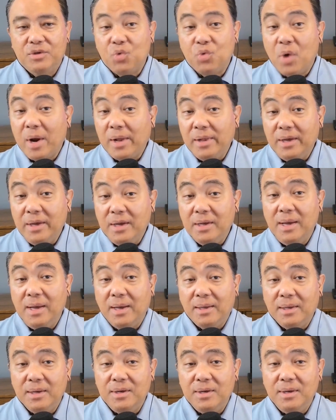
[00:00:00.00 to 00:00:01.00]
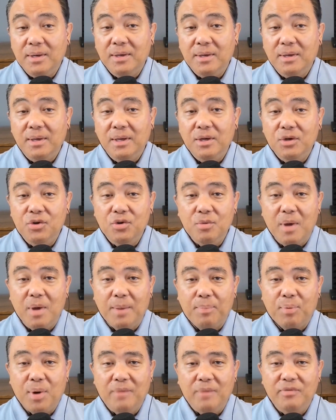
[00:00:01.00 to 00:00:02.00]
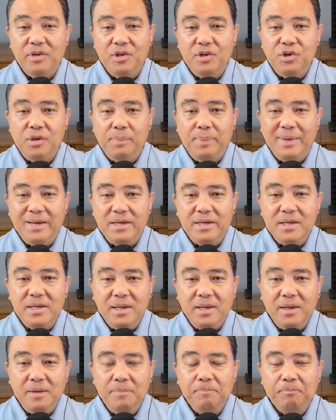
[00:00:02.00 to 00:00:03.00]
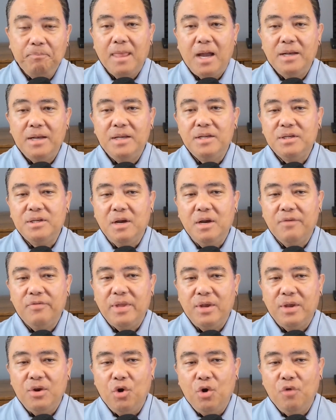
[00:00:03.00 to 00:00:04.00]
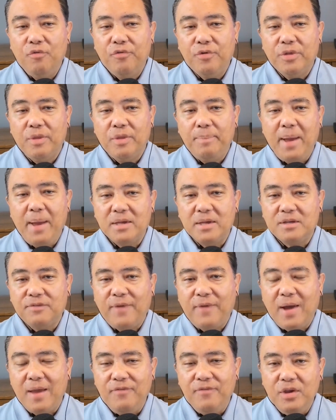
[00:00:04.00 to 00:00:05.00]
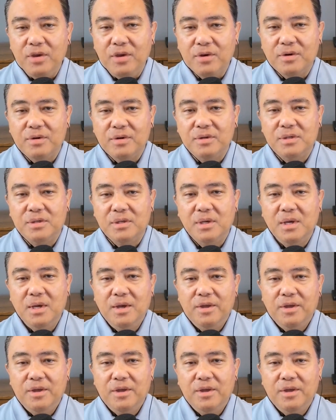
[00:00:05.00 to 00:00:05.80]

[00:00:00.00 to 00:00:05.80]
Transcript: was directly connected into my private GPT, I discovered that over the past 5 years,